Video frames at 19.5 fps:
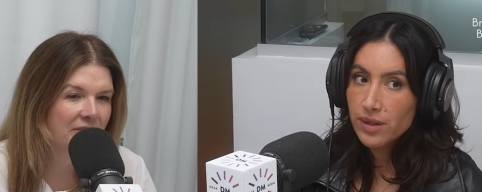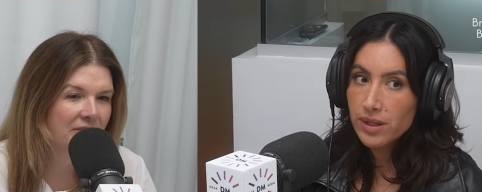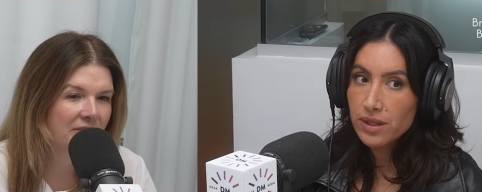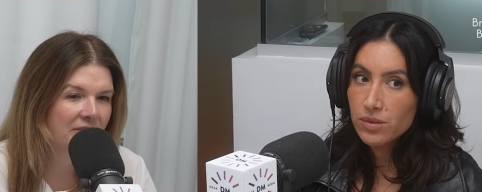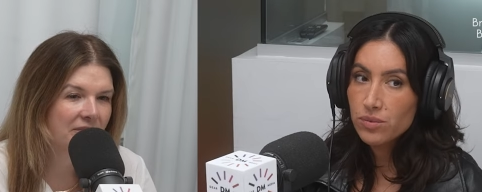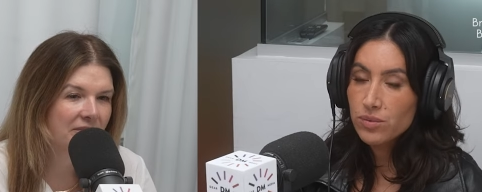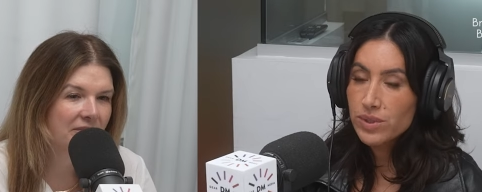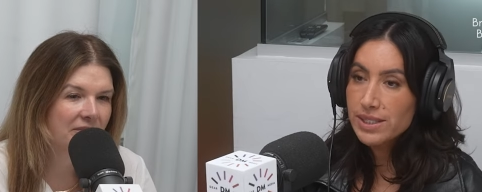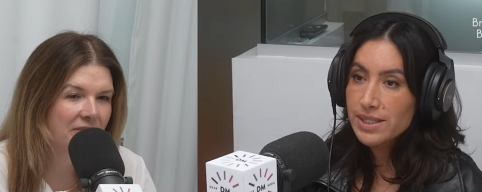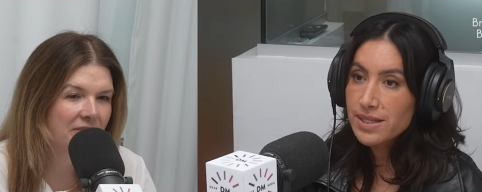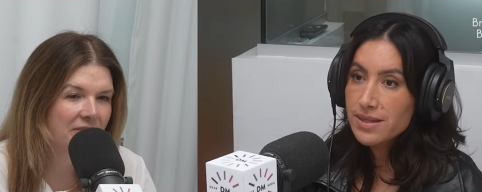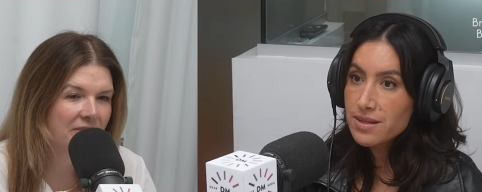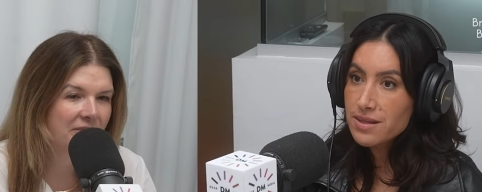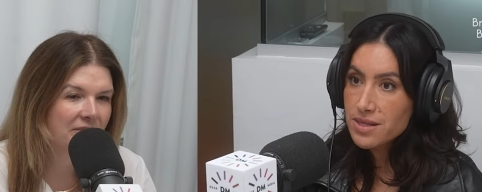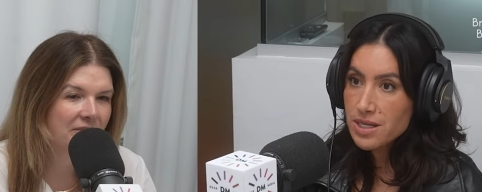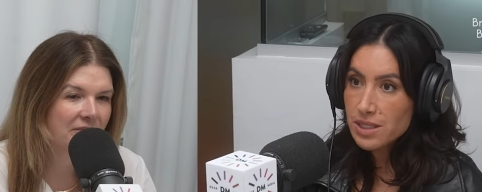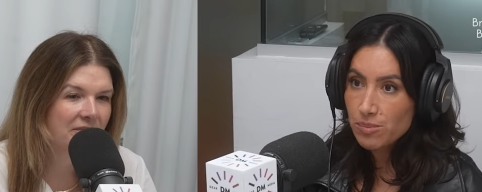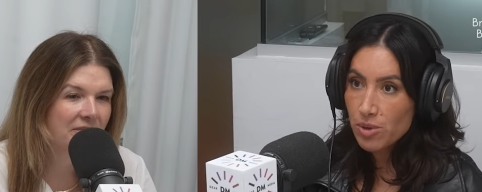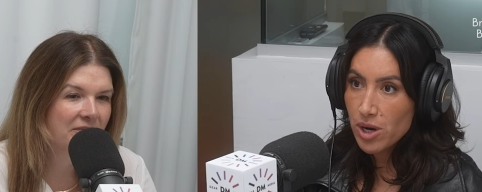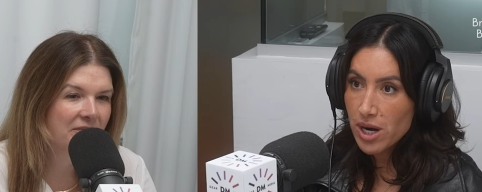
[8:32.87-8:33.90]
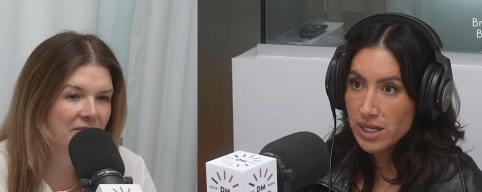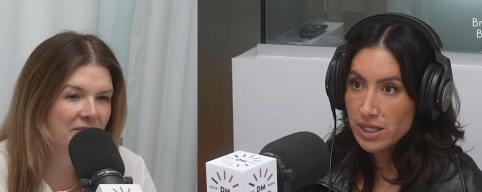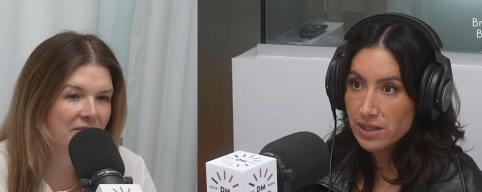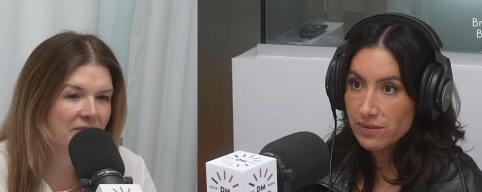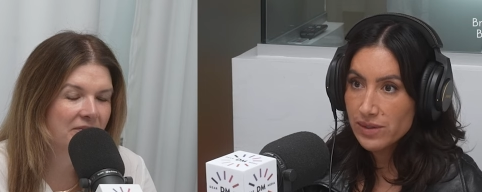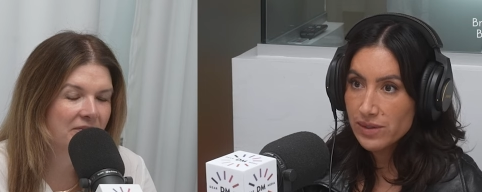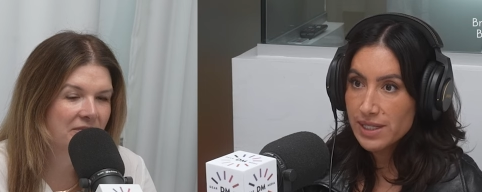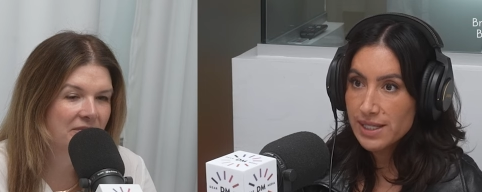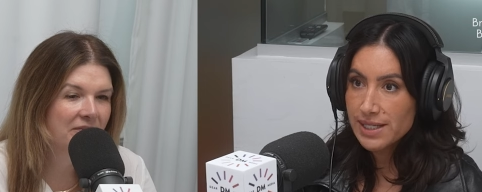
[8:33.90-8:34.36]
Speaker 1: like the reason that this brand
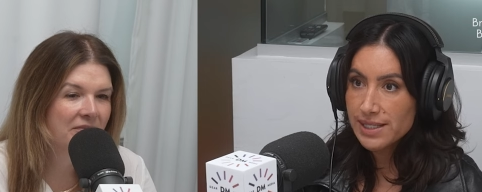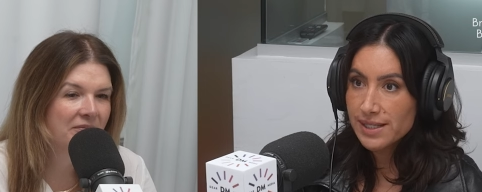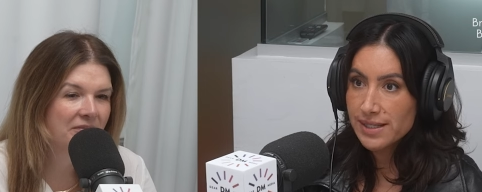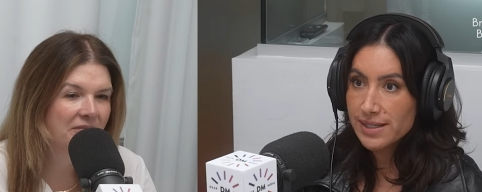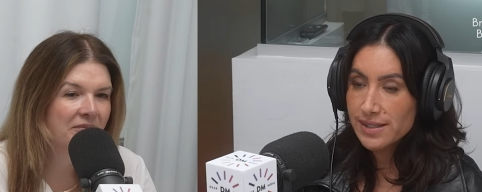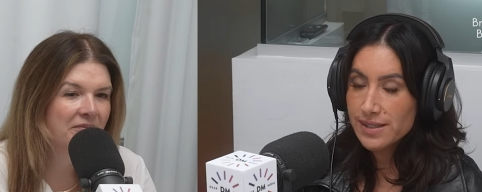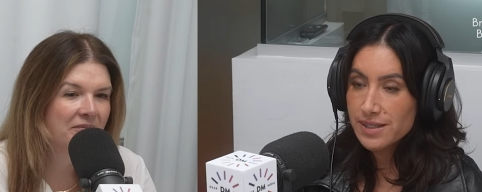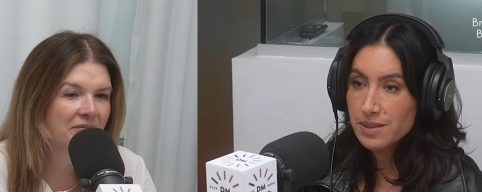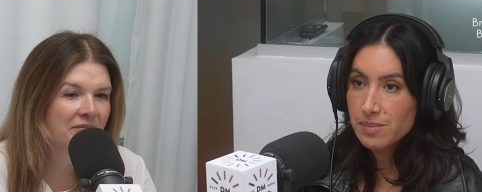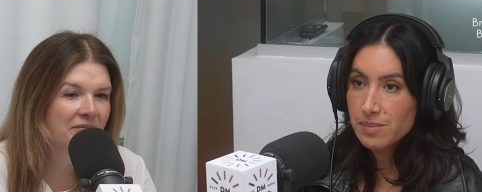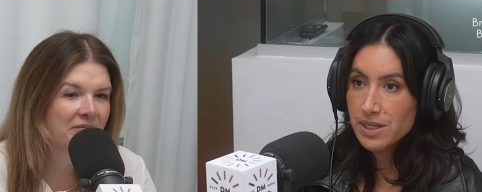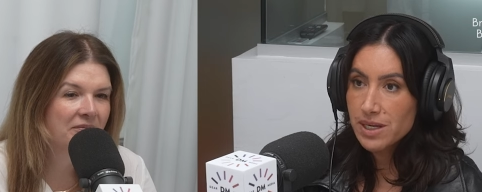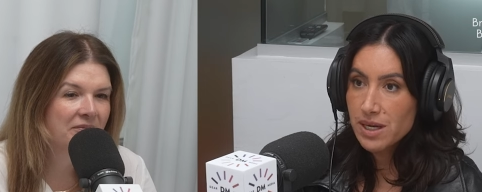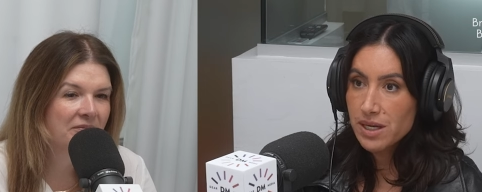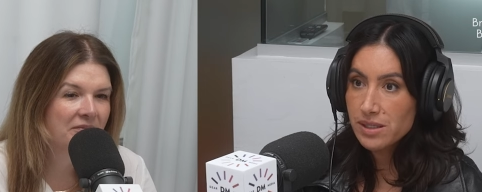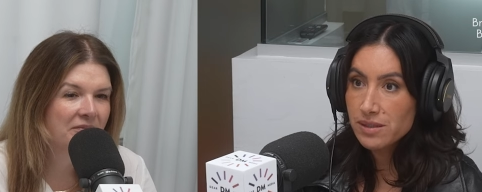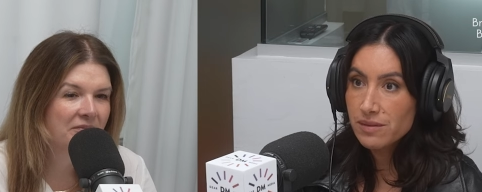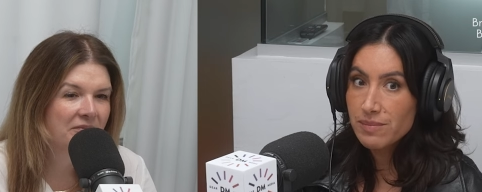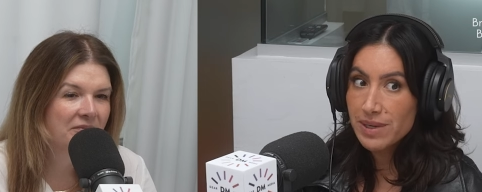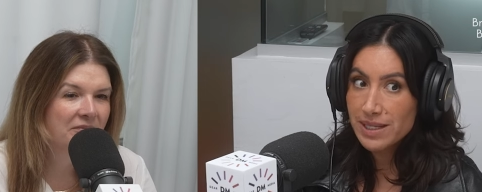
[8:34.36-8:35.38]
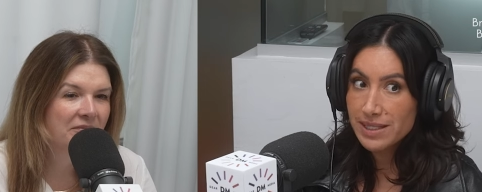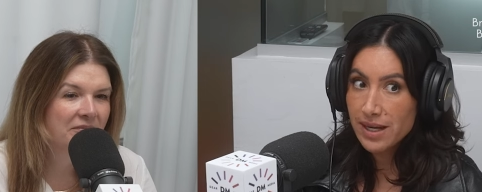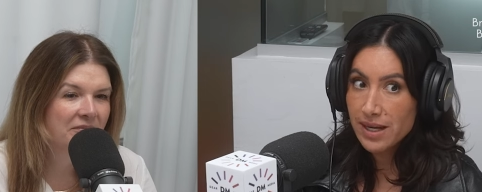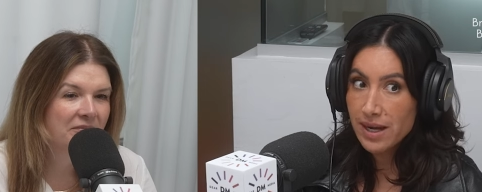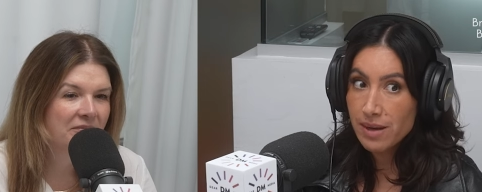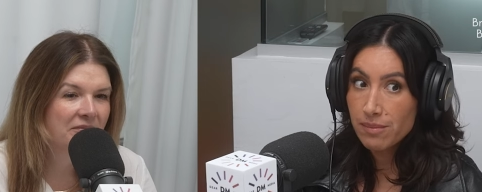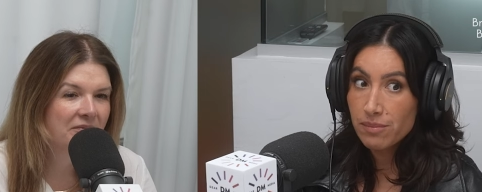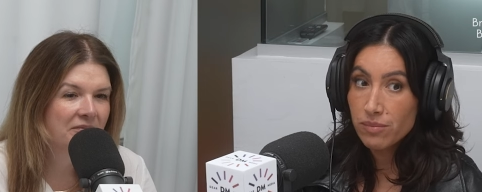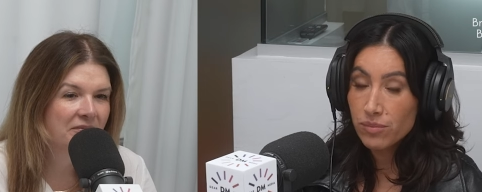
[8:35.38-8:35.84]
even exists is because of my
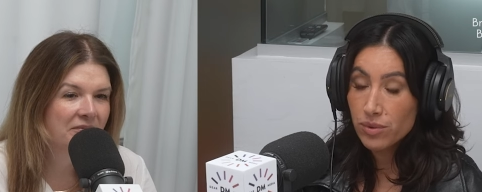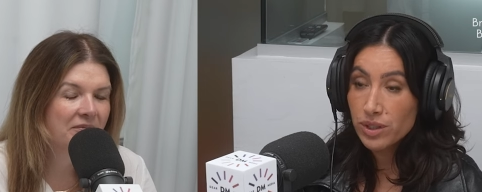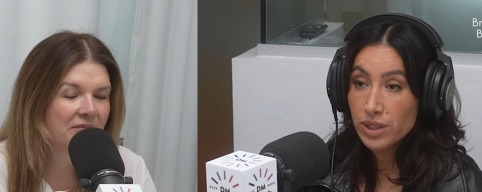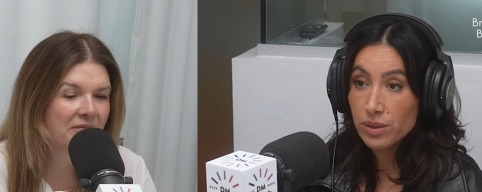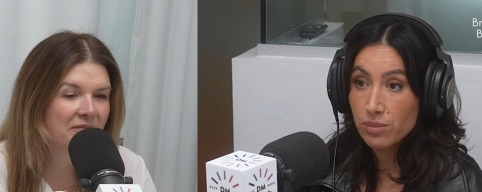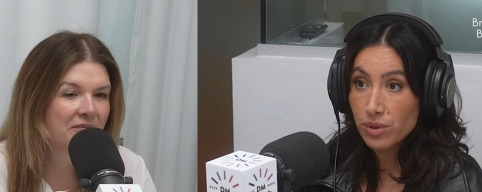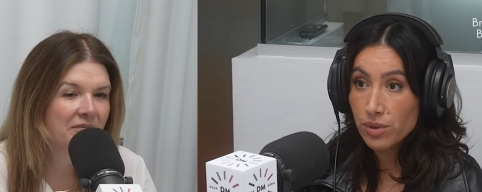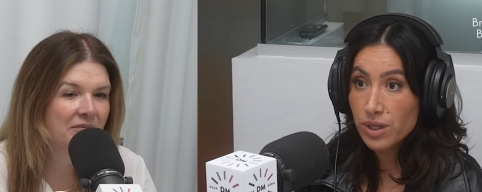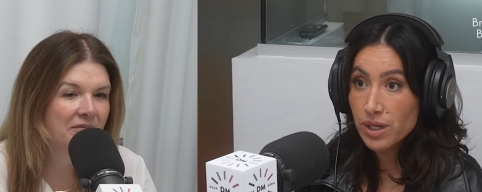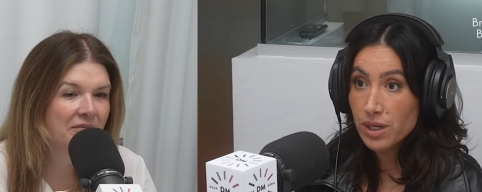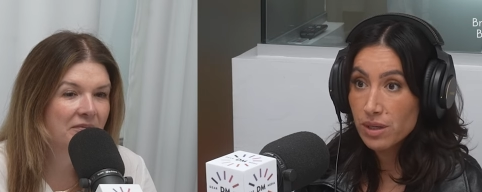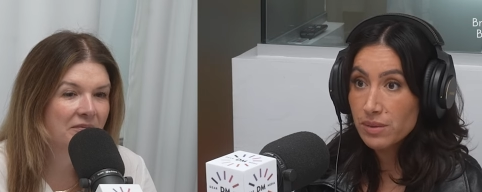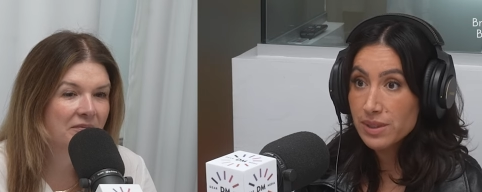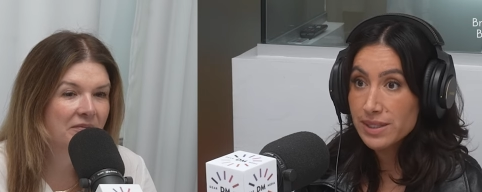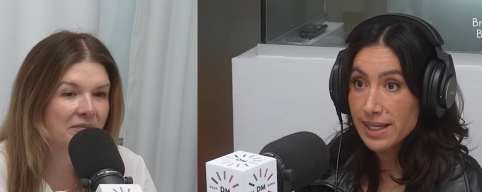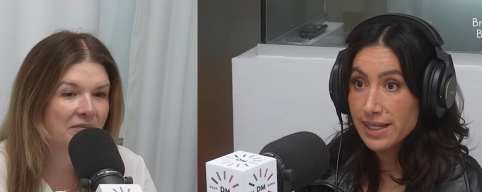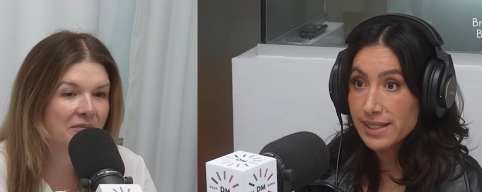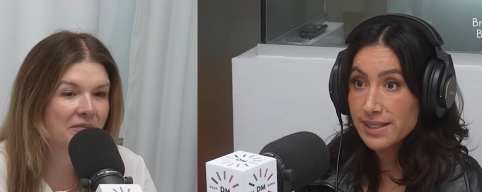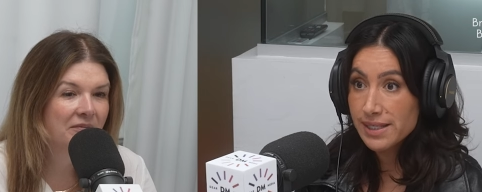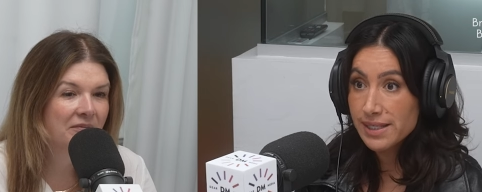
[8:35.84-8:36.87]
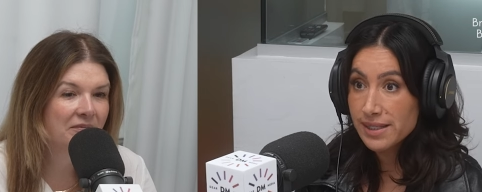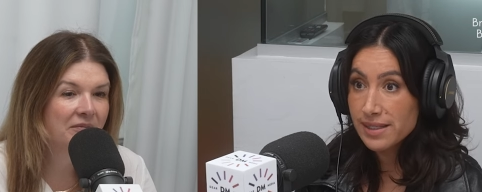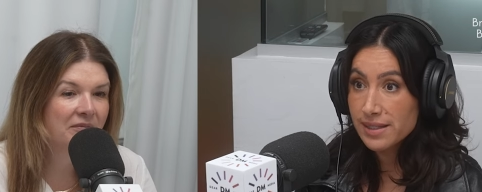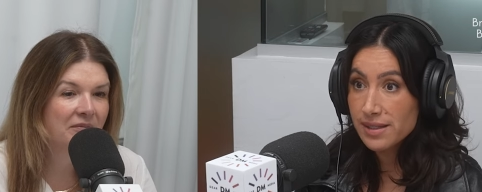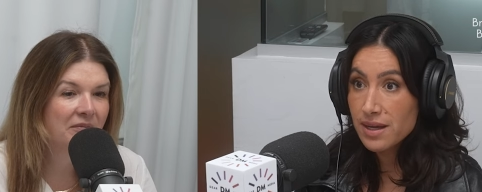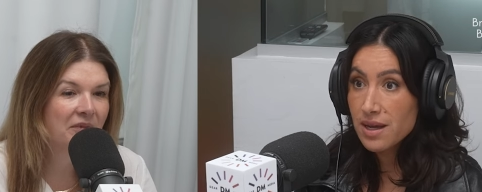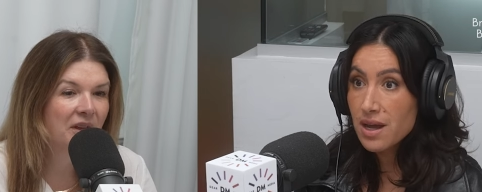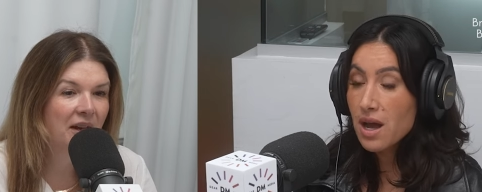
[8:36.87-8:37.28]
time really working with Dyson.